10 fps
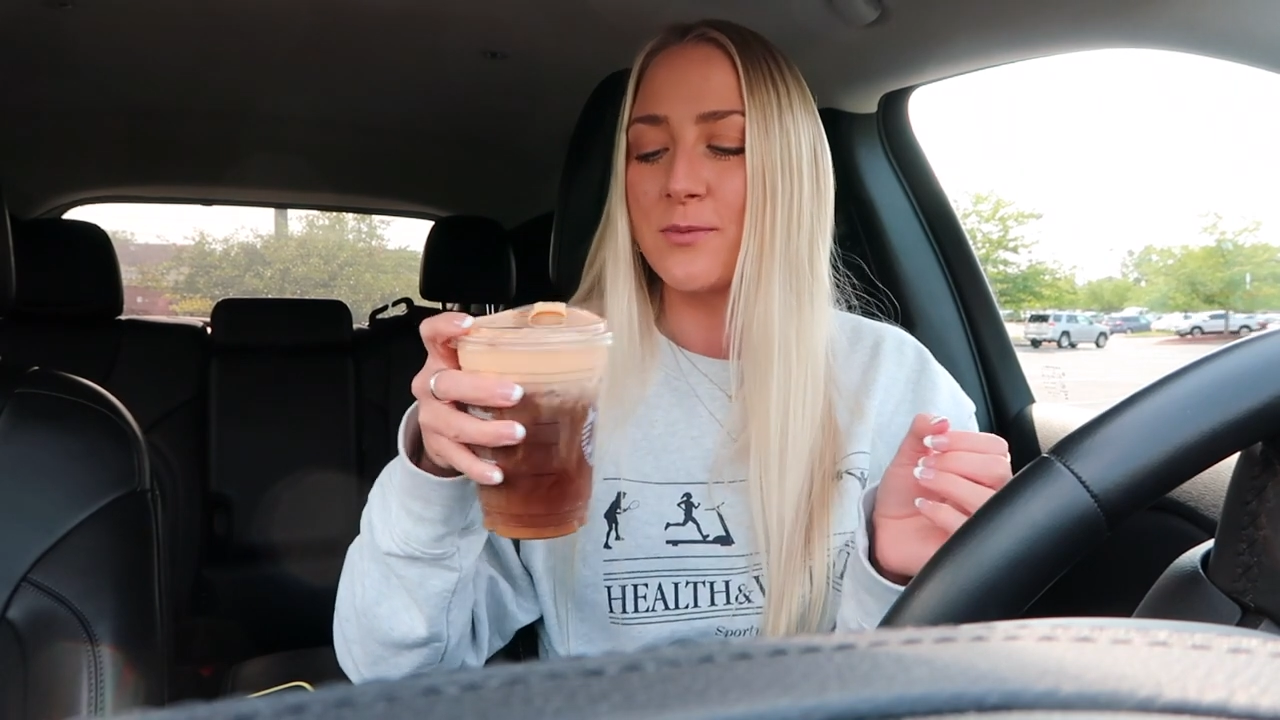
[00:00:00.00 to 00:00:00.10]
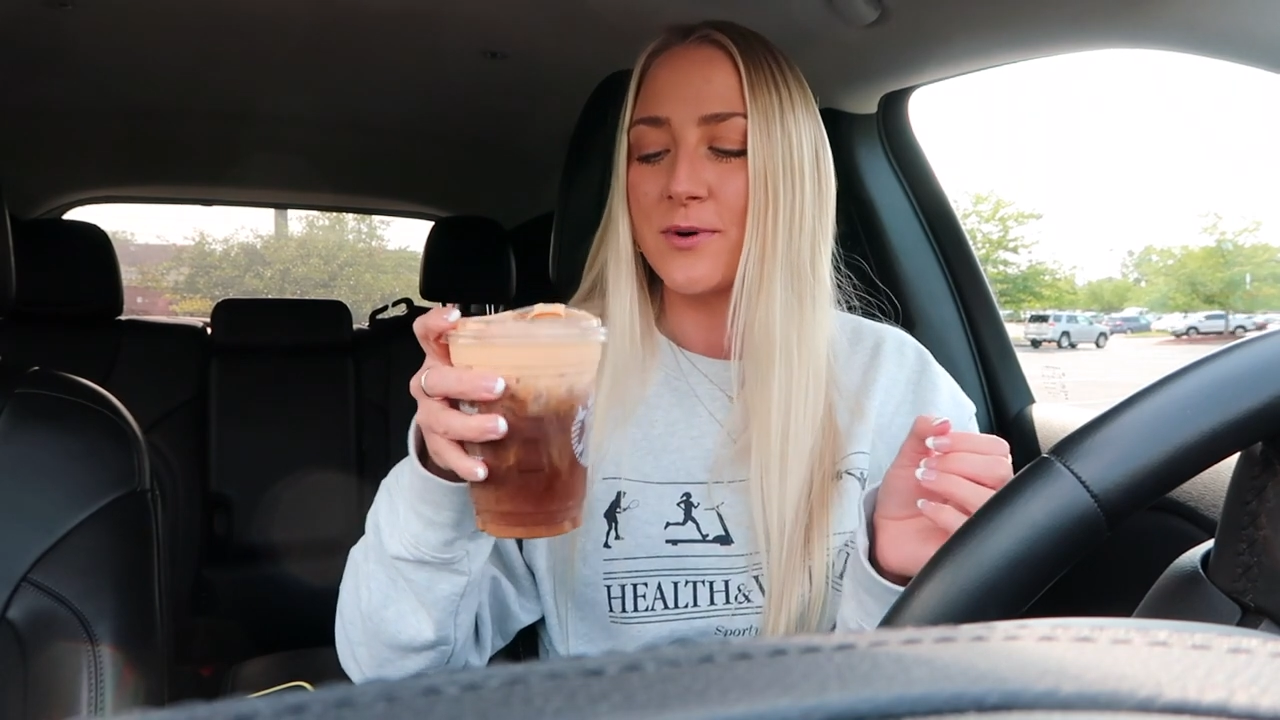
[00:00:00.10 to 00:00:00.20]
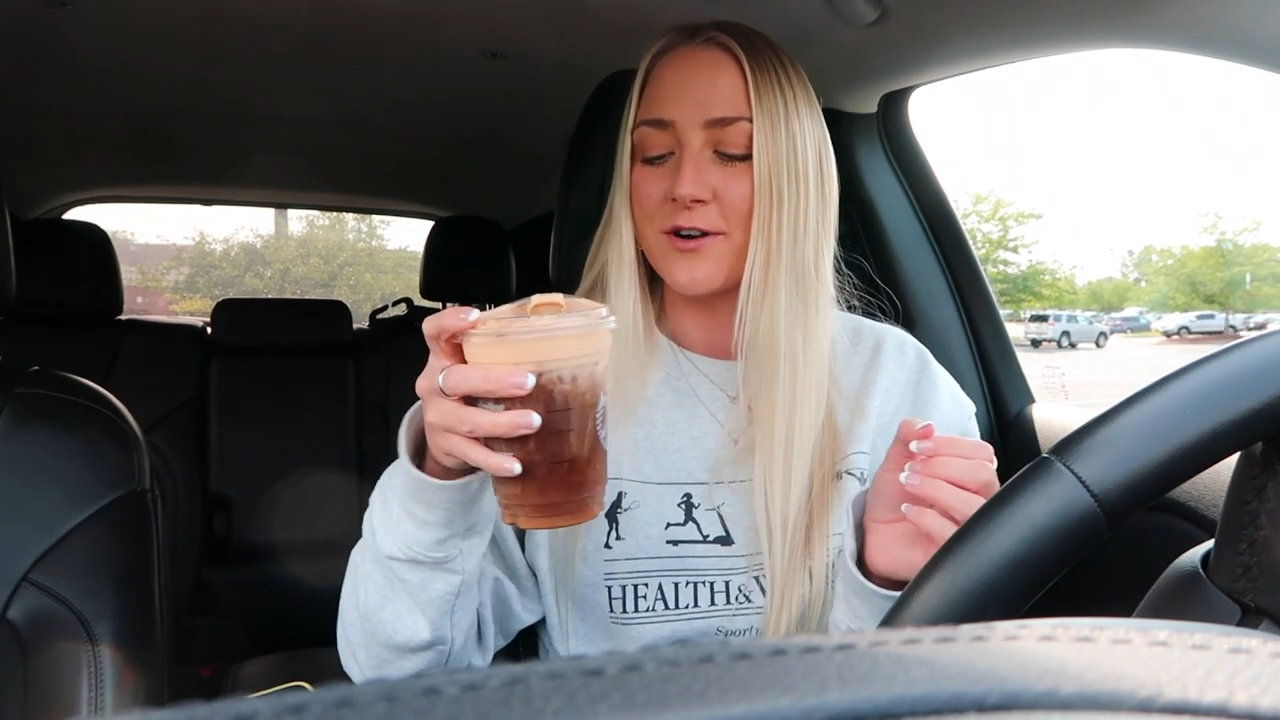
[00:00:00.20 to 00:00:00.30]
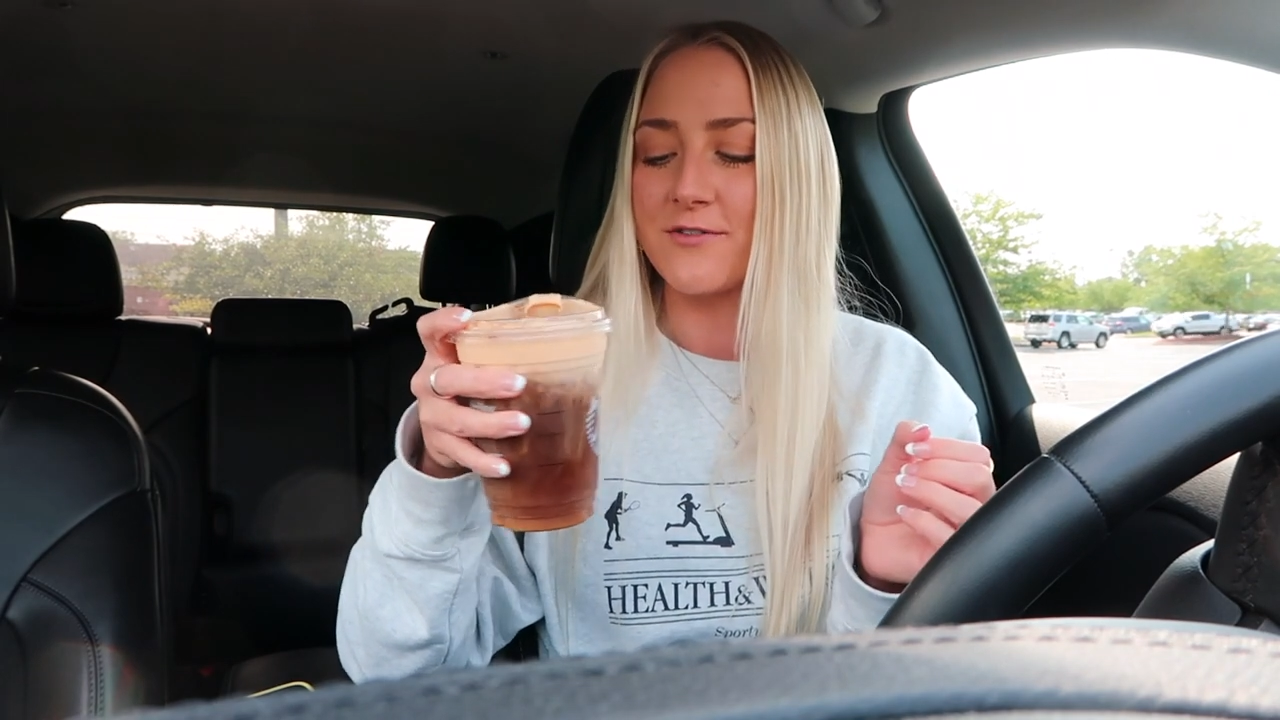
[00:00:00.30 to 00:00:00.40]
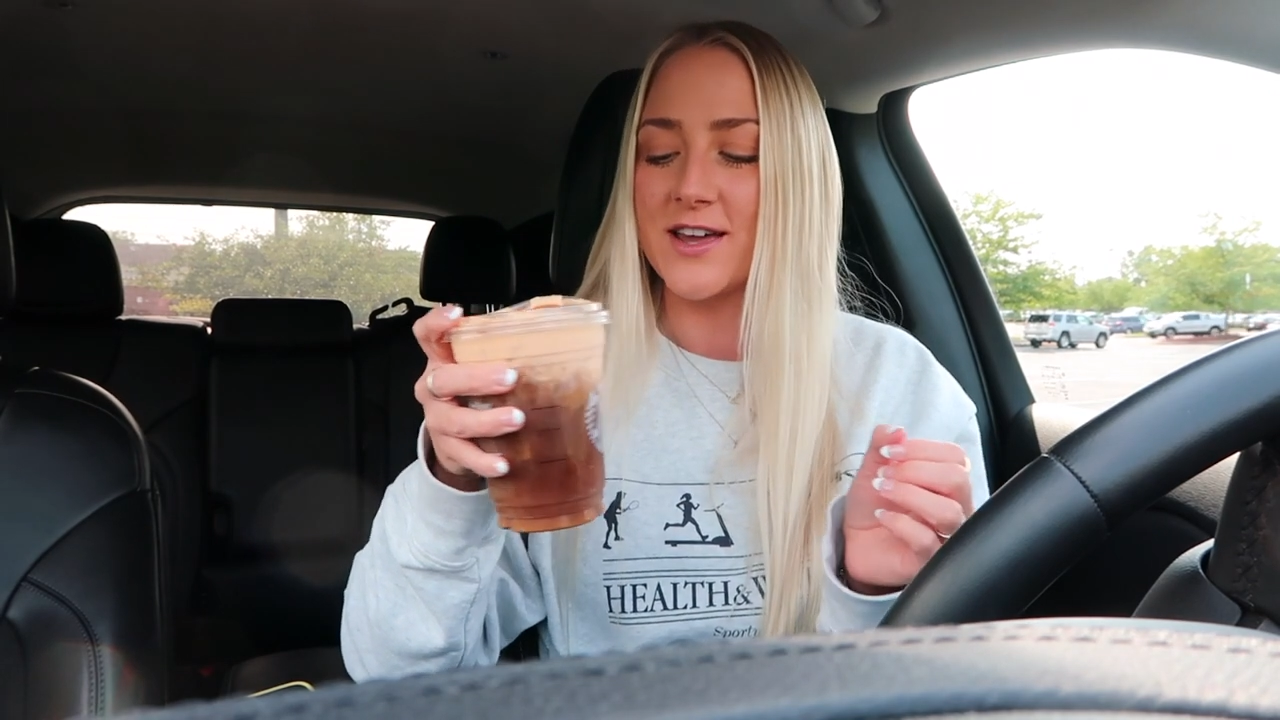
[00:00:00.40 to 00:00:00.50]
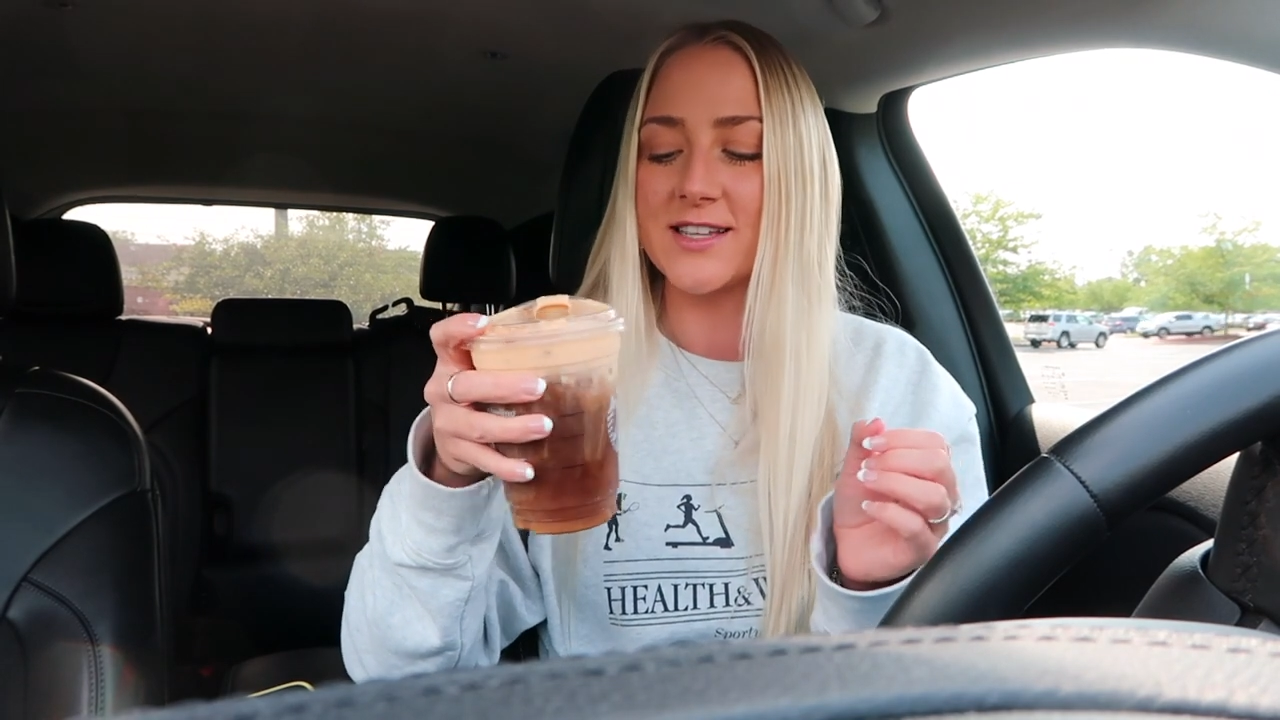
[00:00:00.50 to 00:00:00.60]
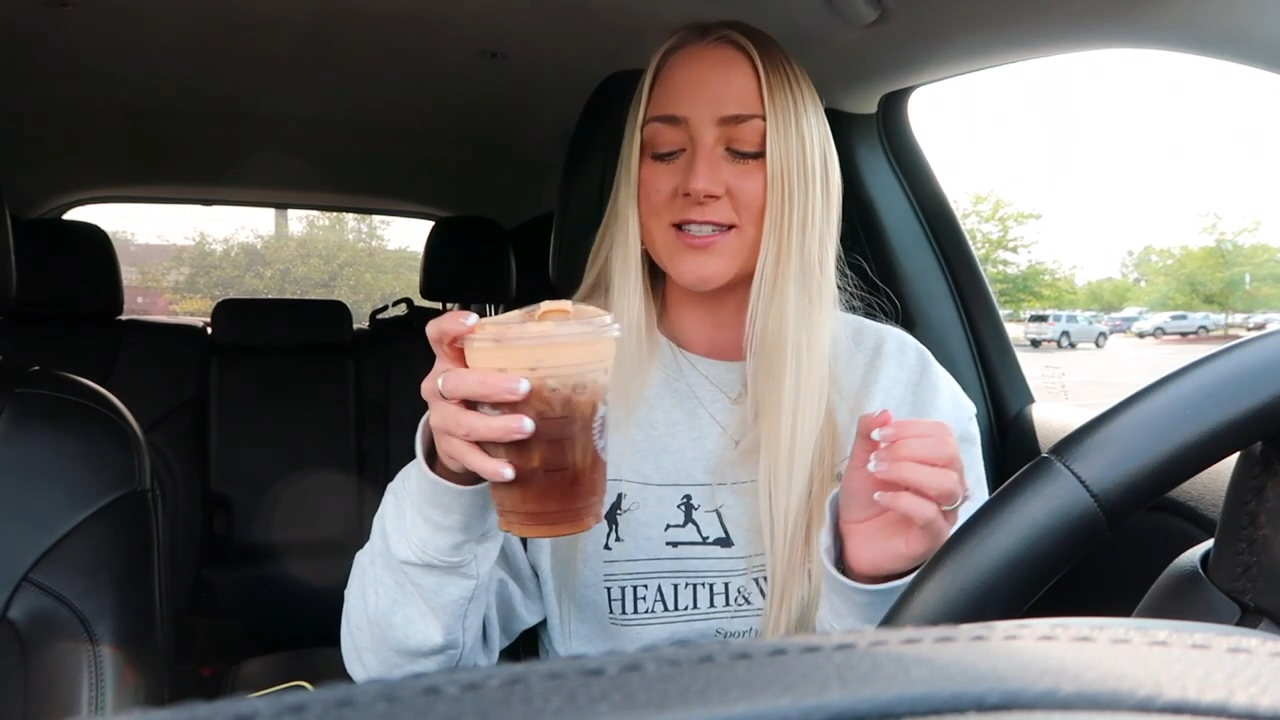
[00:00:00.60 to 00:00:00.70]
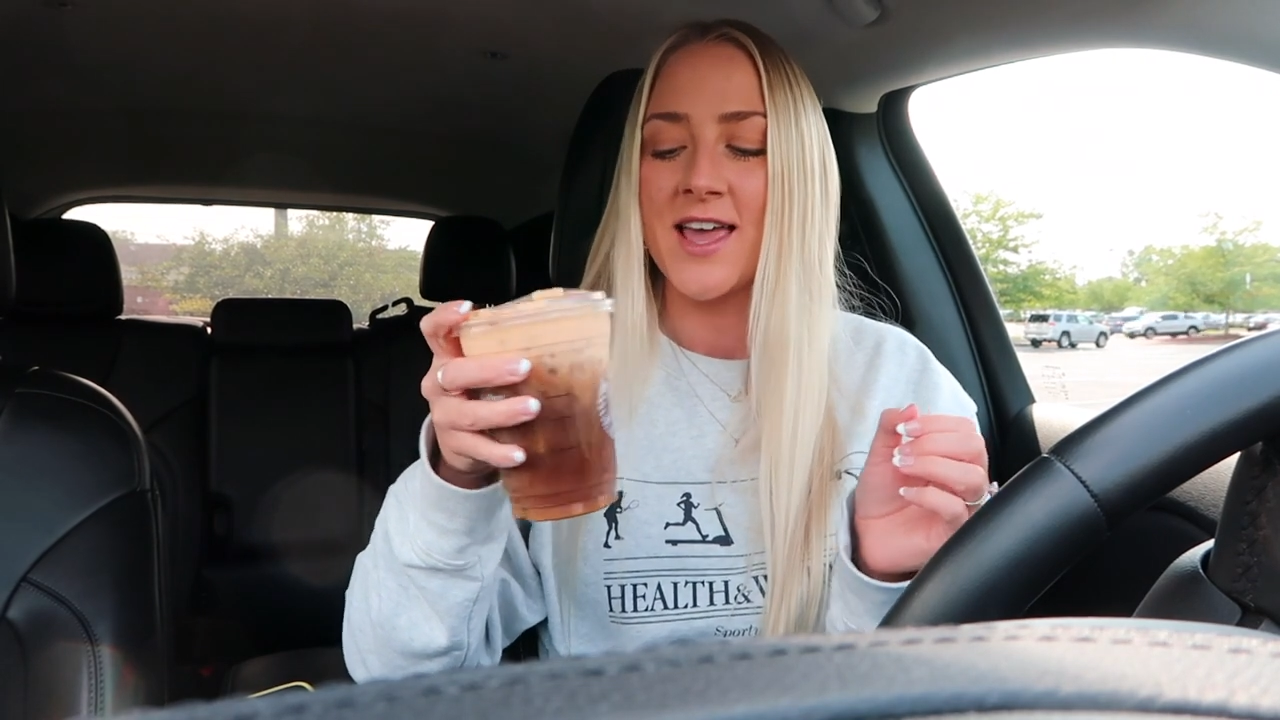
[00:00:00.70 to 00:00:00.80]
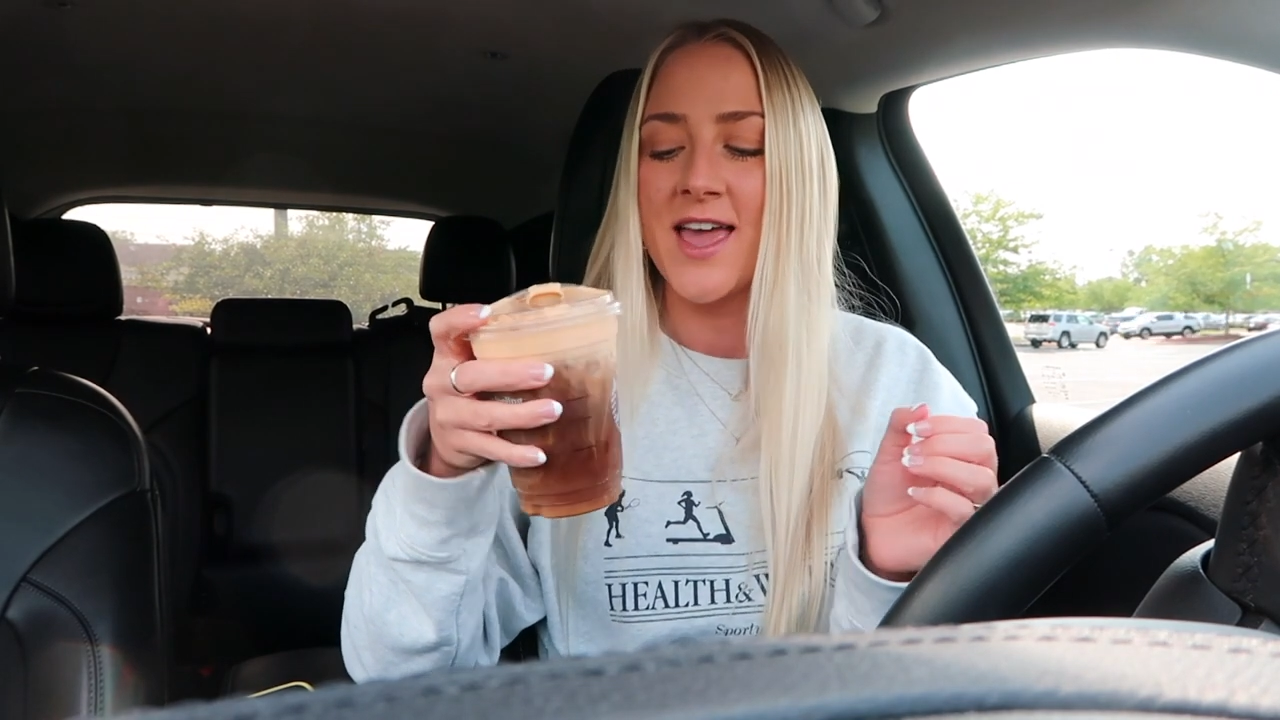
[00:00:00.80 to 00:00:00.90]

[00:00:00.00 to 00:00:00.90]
perfect.